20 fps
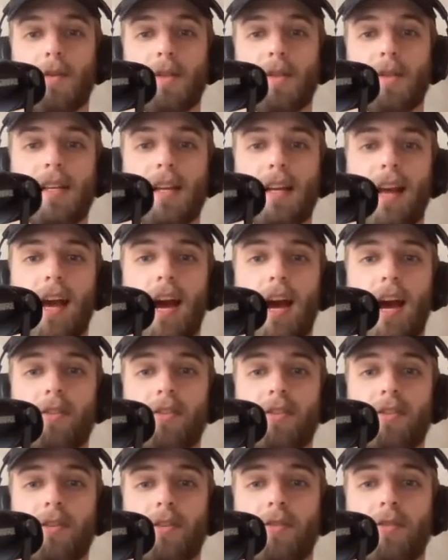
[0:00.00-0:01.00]
We signed
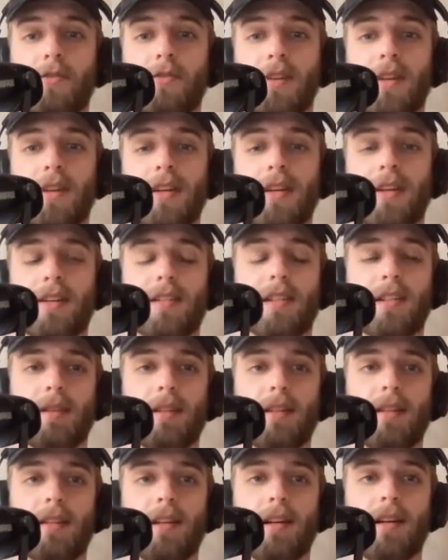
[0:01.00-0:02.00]
Hauser, three years, six
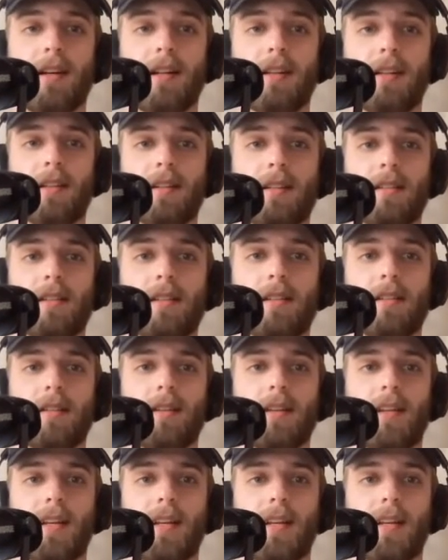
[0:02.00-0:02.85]
million dollars.